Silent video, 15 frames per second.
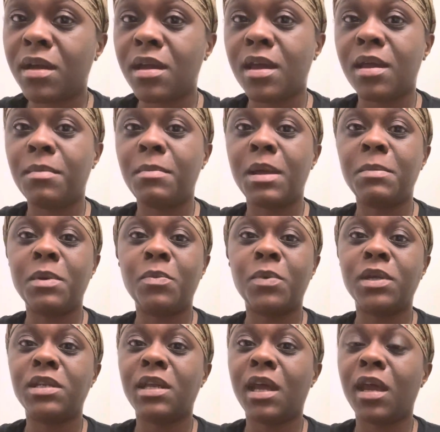And maybe
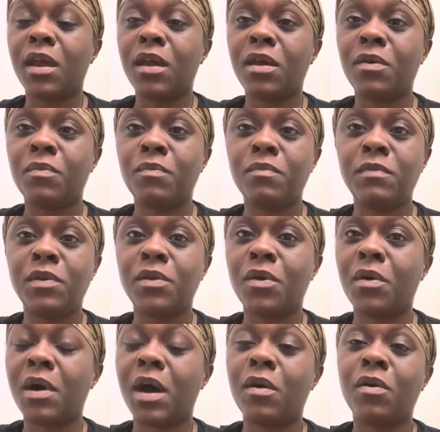one day, you
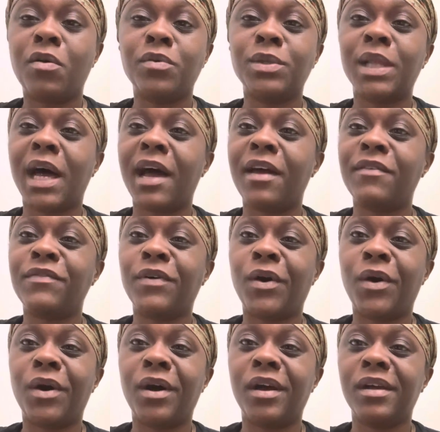know, I'll go live
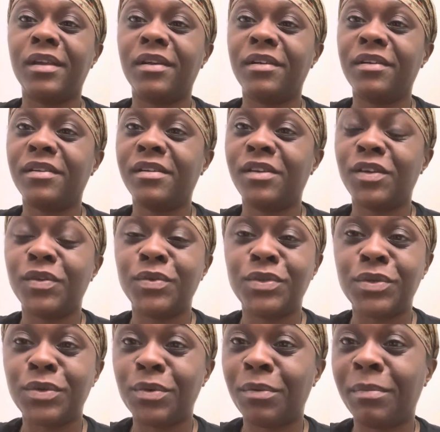on
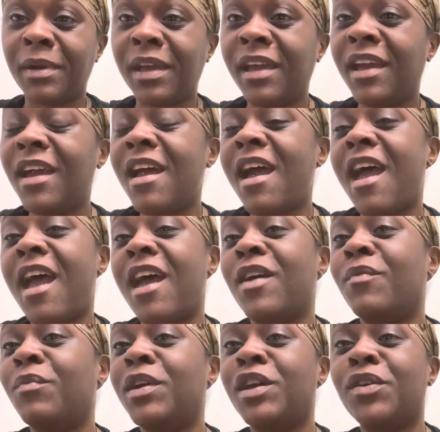YouTube
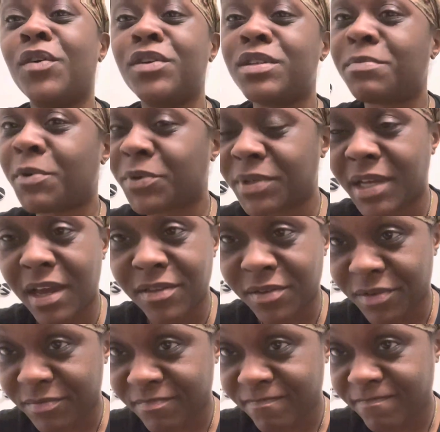and we can all smoke together.